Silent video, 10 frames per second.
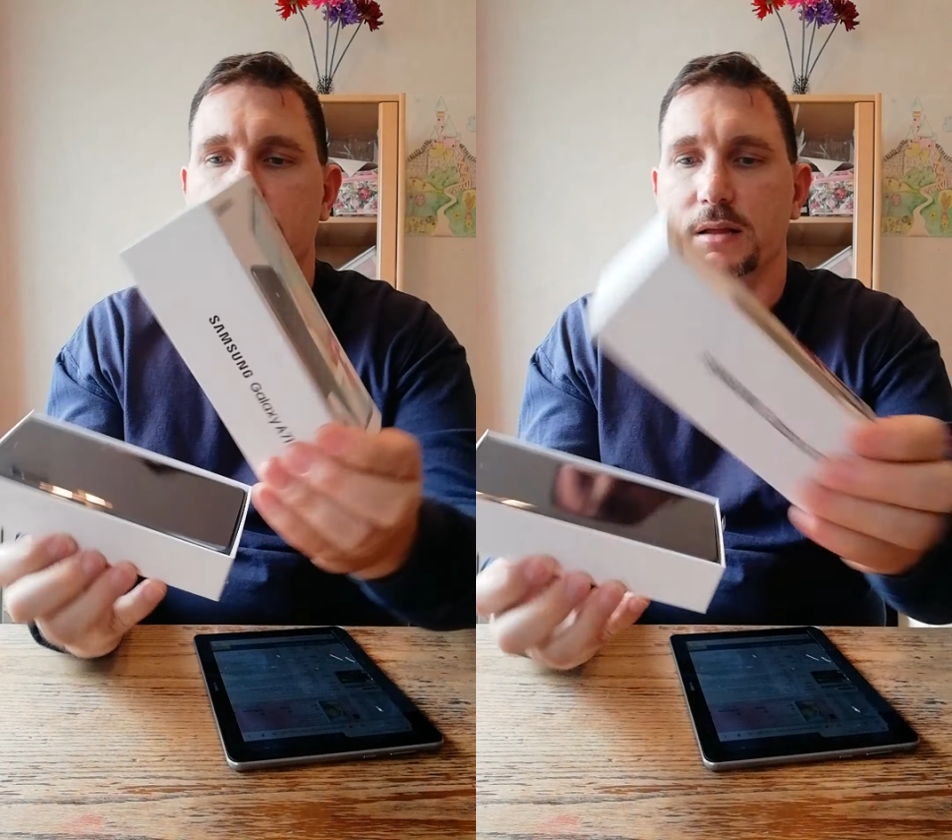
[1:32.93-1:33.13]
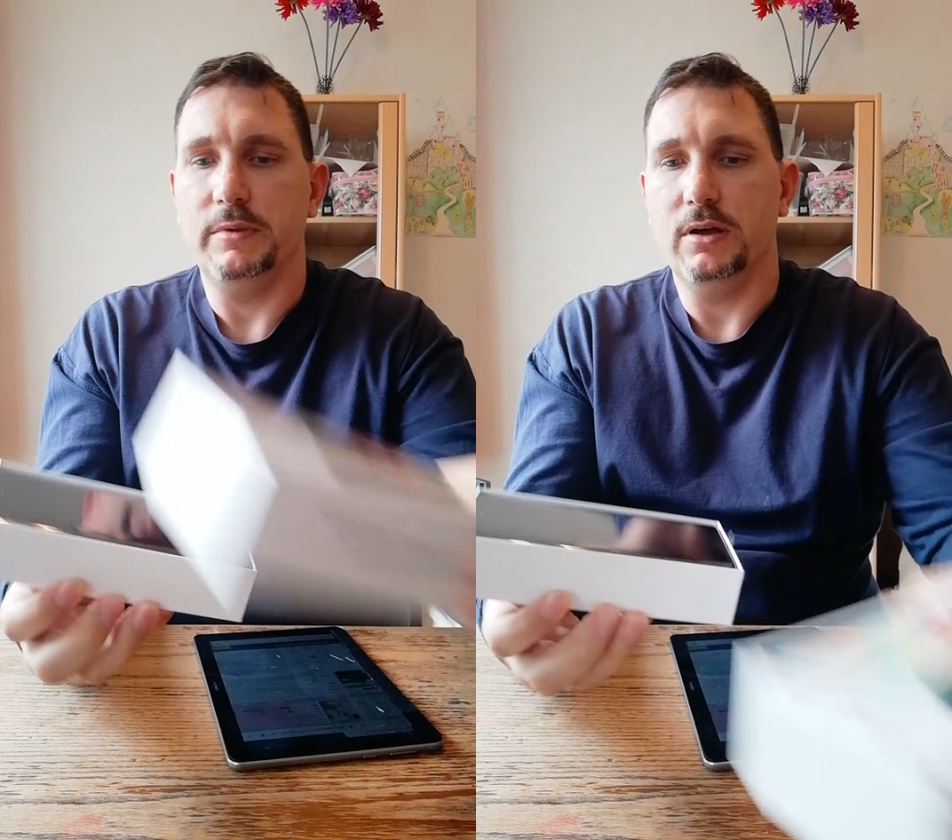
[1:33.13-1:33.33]

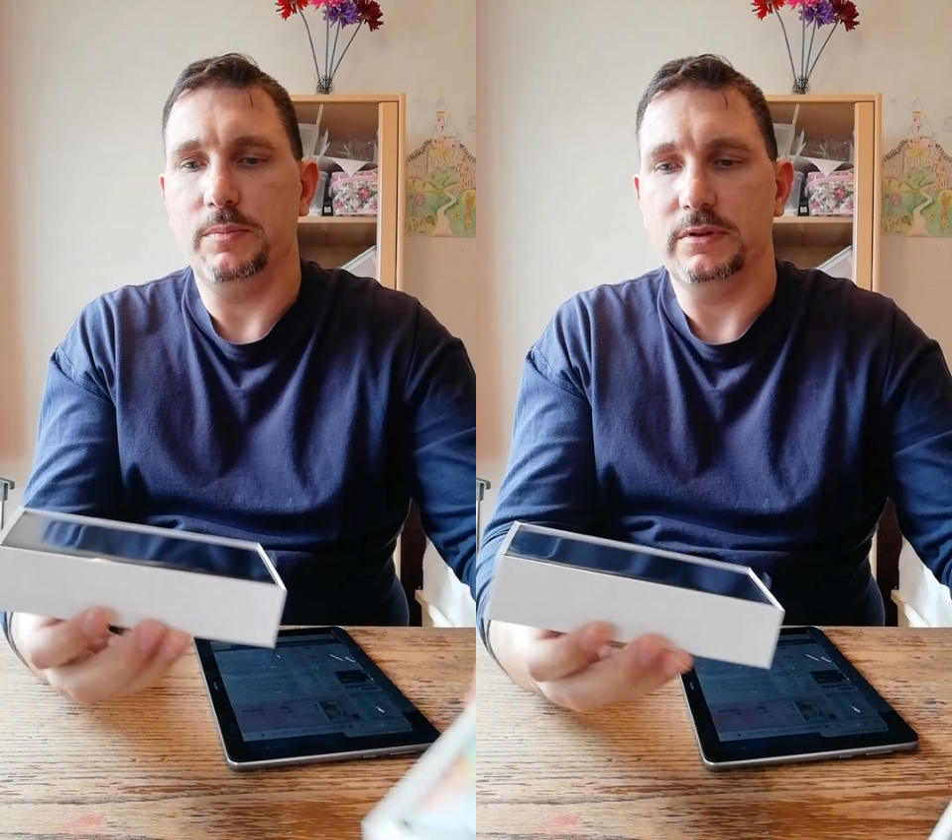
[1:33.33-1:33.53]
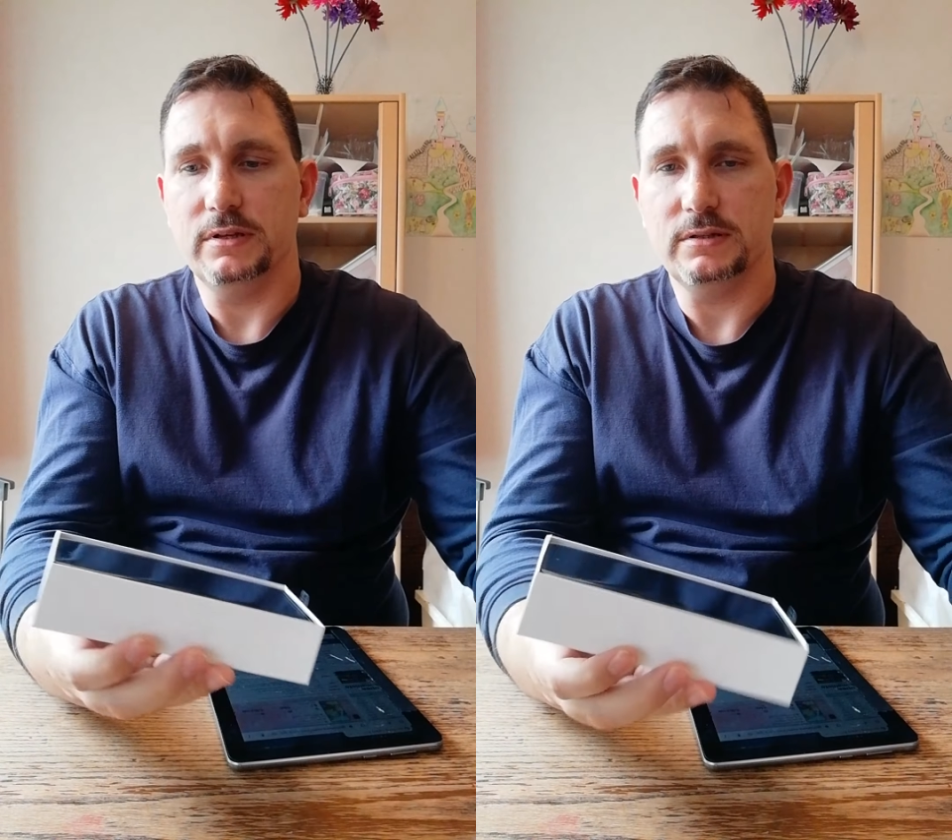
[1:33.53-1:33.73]
Let me
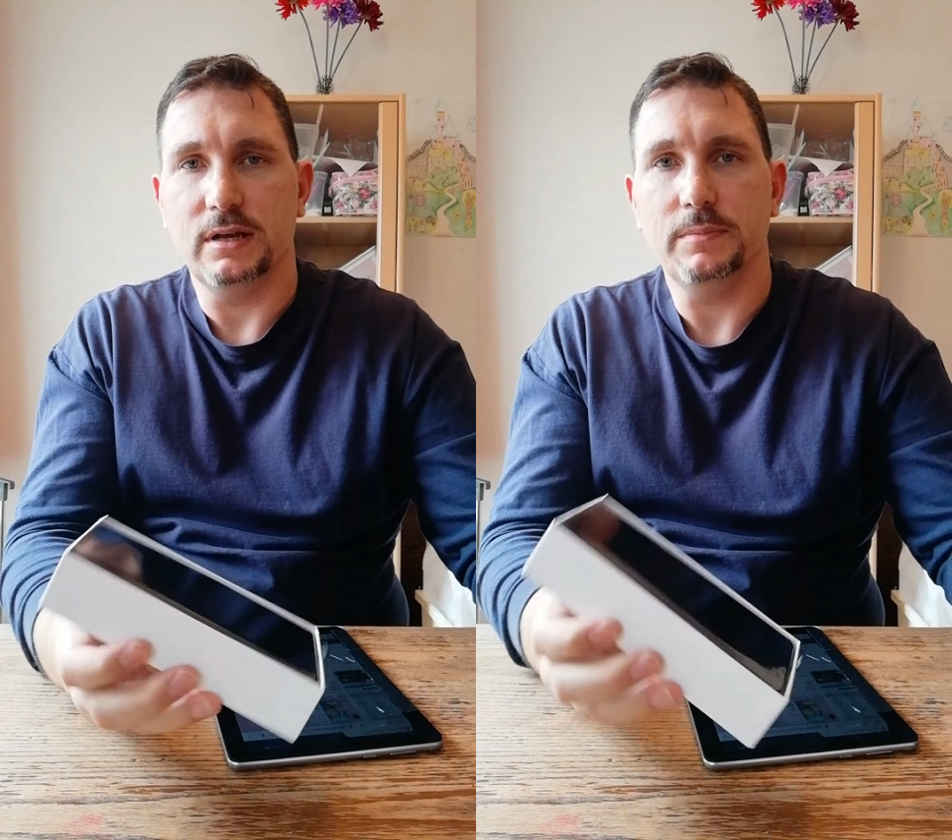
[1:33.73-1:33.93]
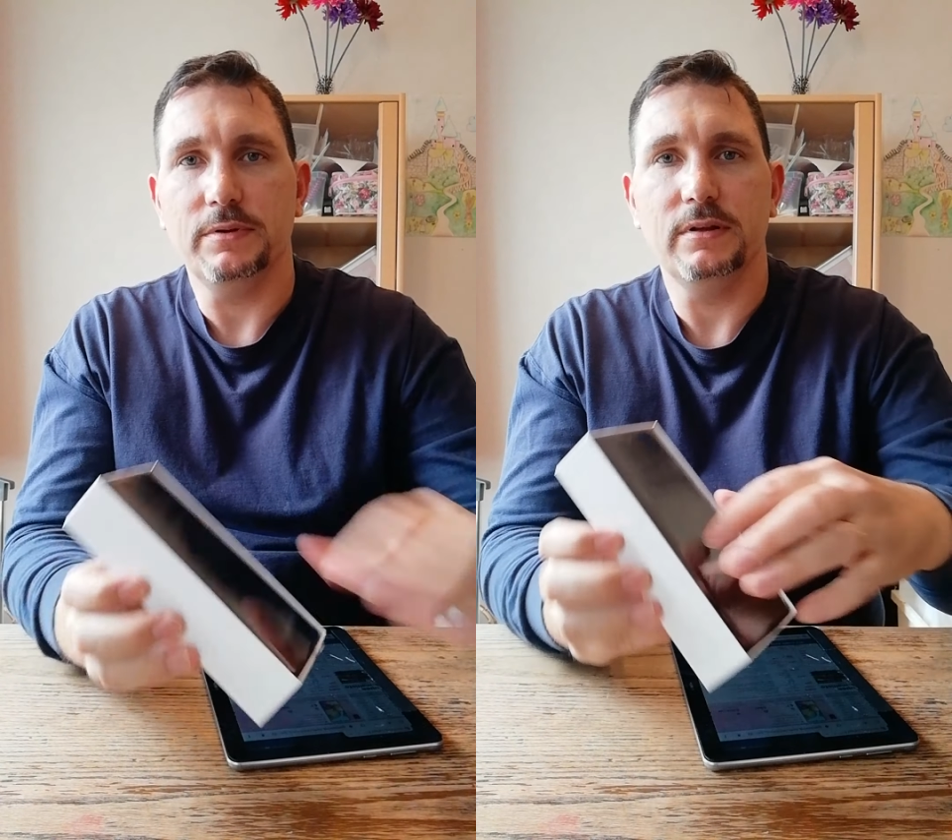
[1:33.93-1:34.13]
open this up